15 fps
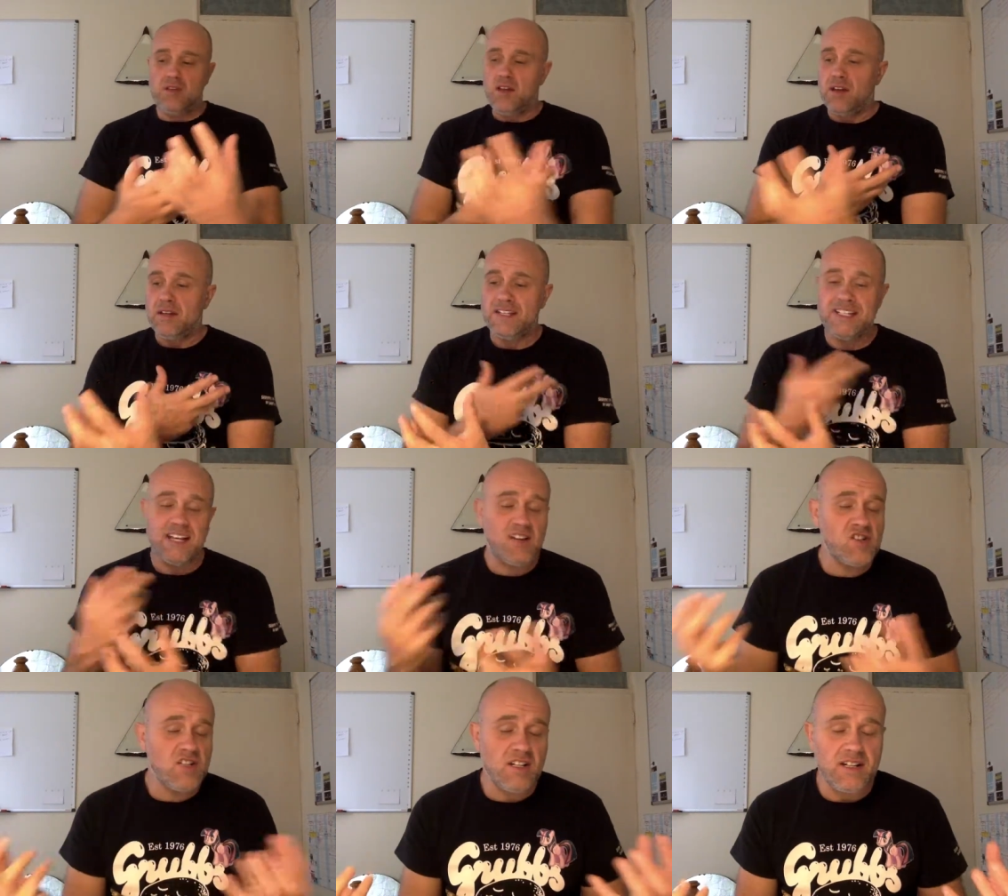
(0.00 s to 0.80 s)
are
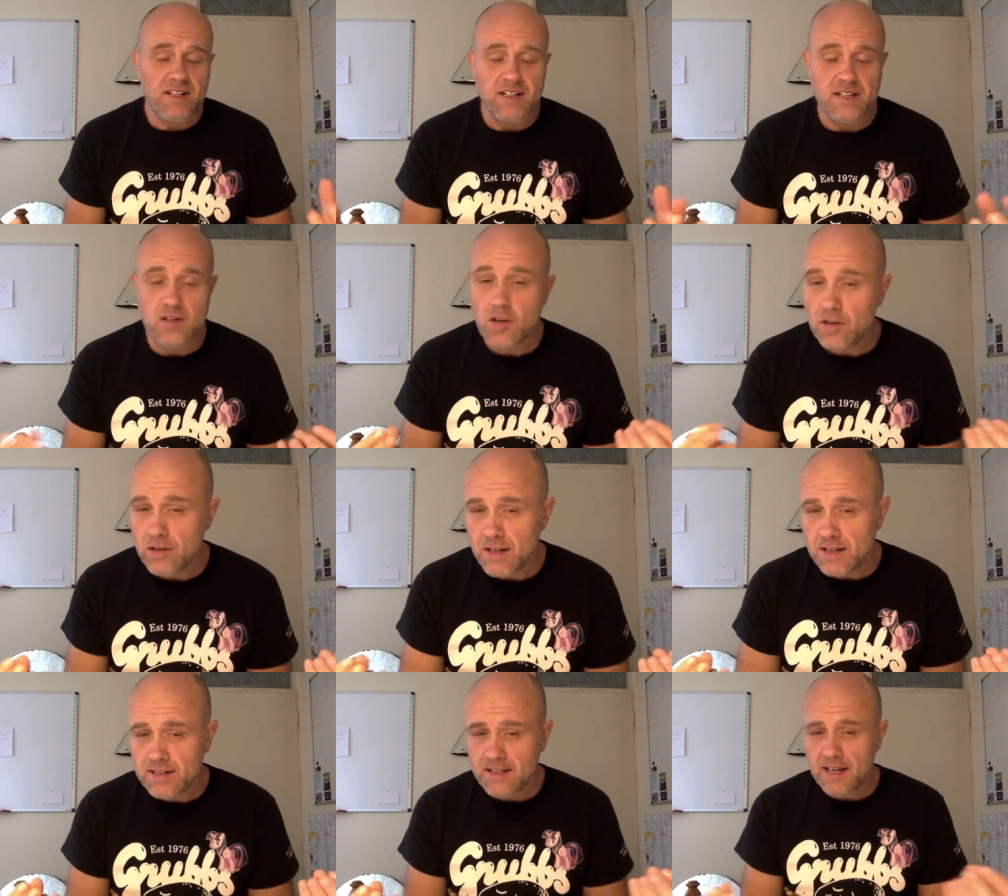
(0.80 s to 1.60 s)
sexually
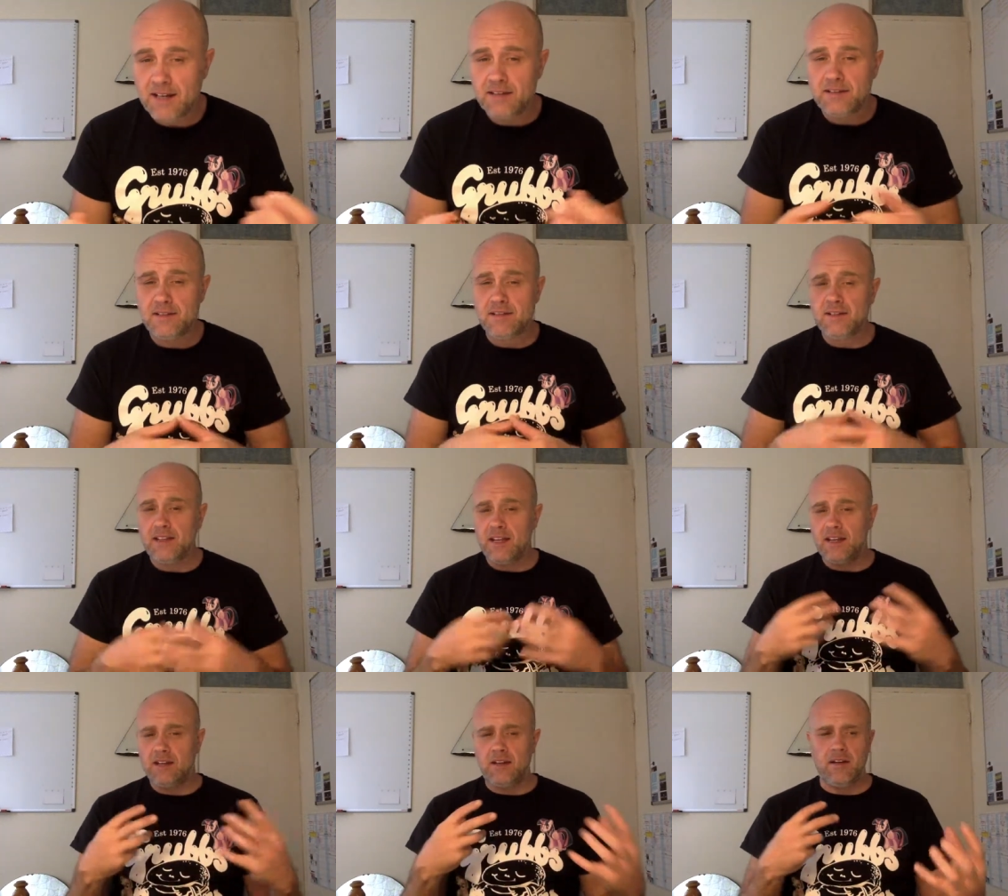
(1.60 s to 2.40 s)
disorientated,
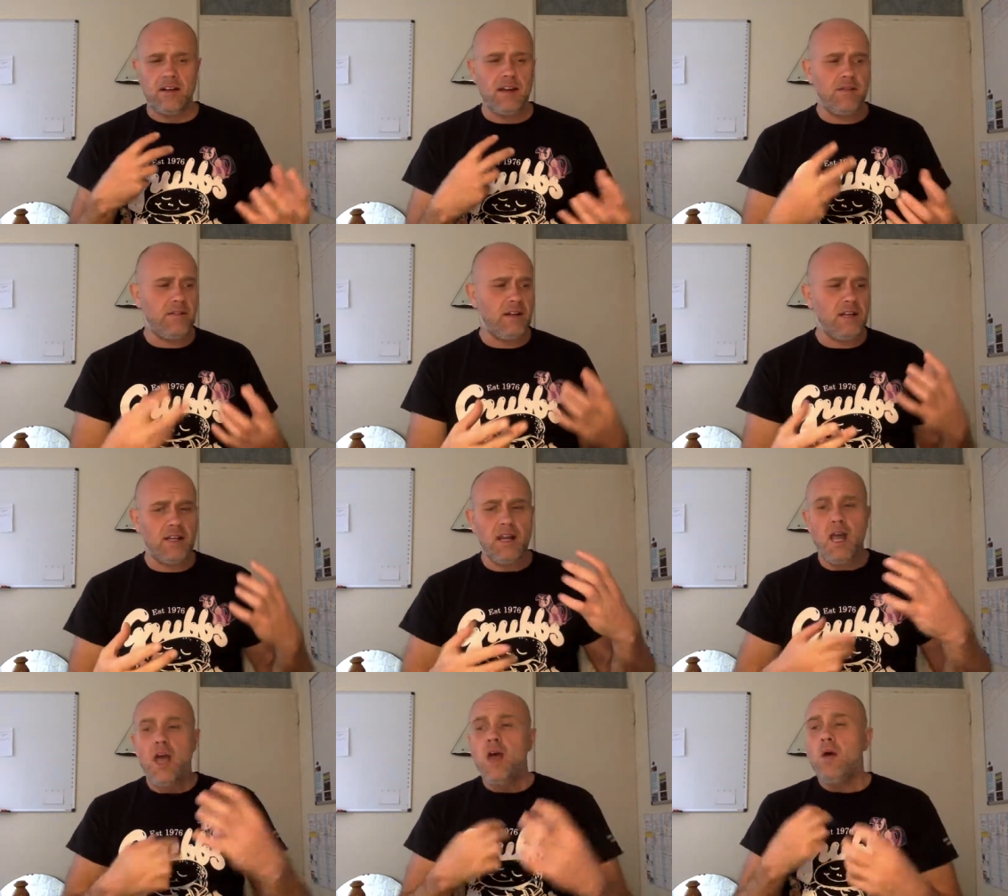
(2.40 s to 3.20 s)
they don't have any